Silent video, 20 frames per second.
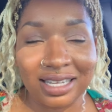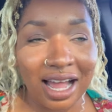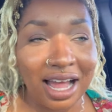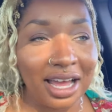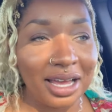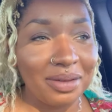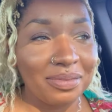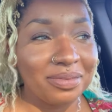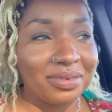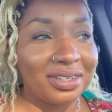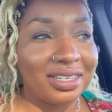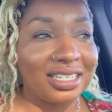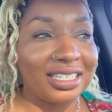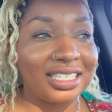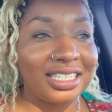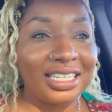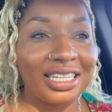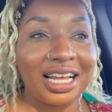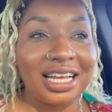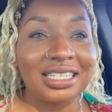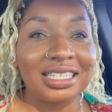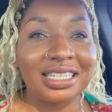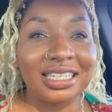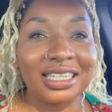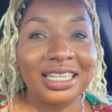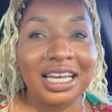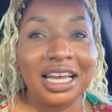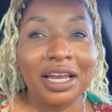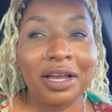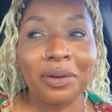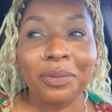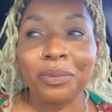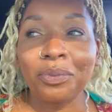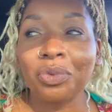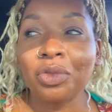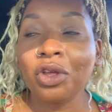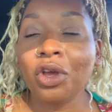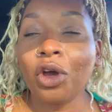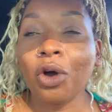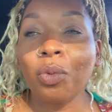type. And see, that's the thing.
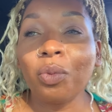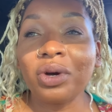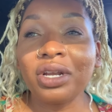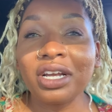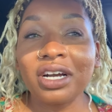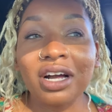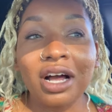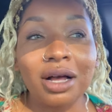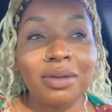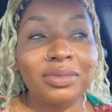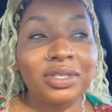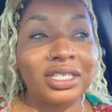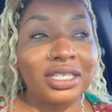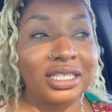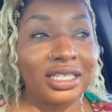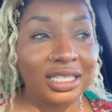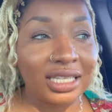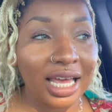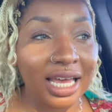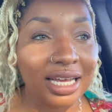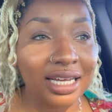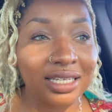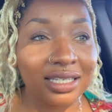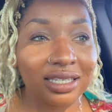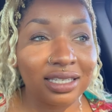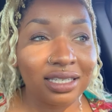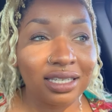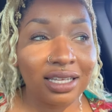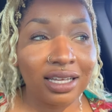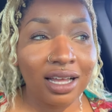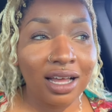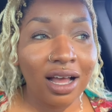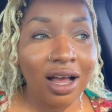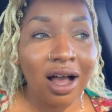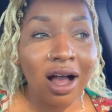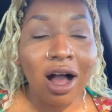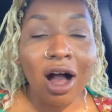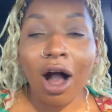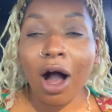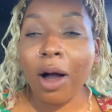When it comes to sex,
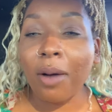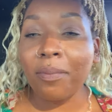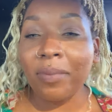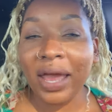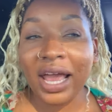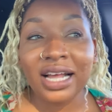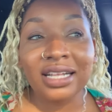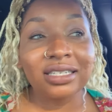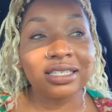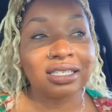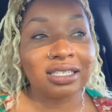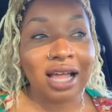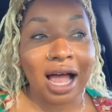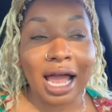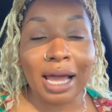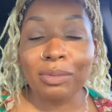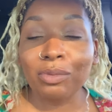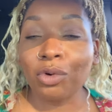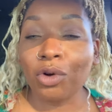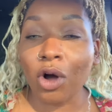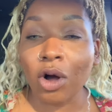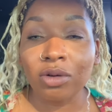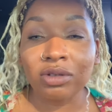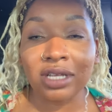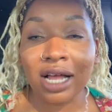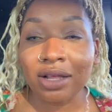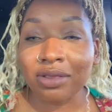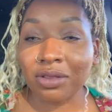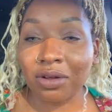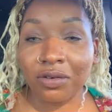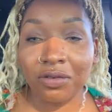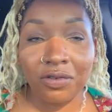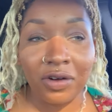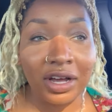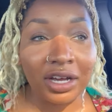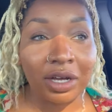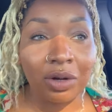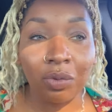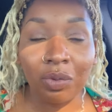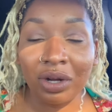a man's type goes out the
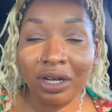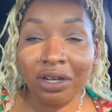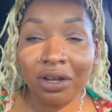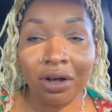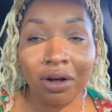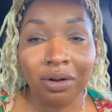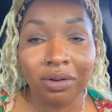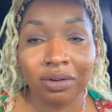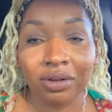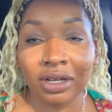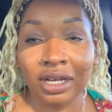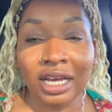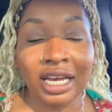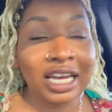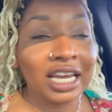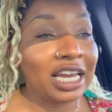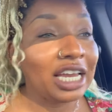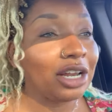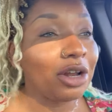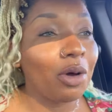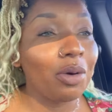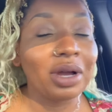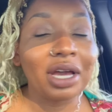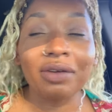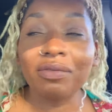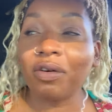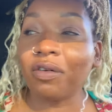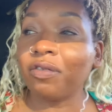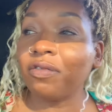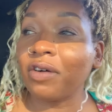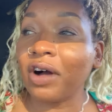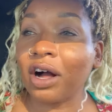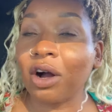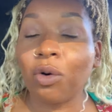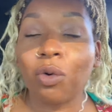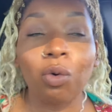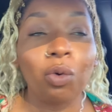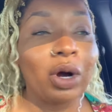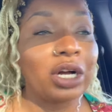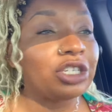fucking window. He don't give a fuck
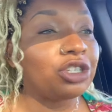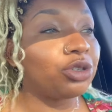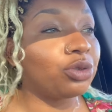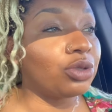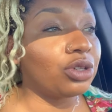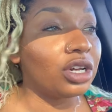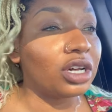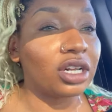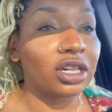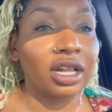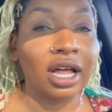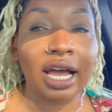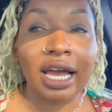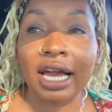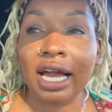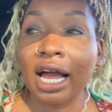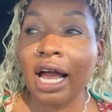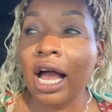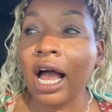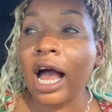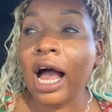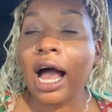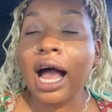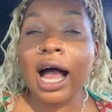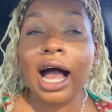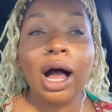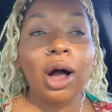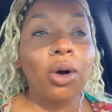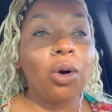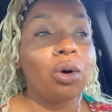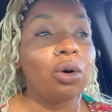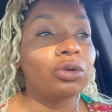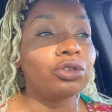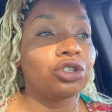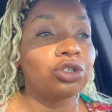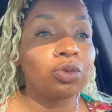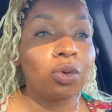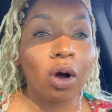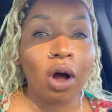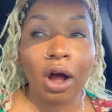what you look like, how old
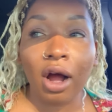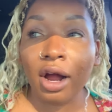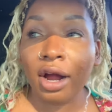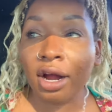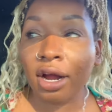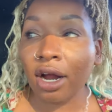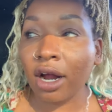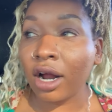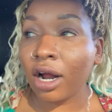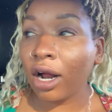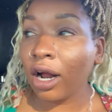you are,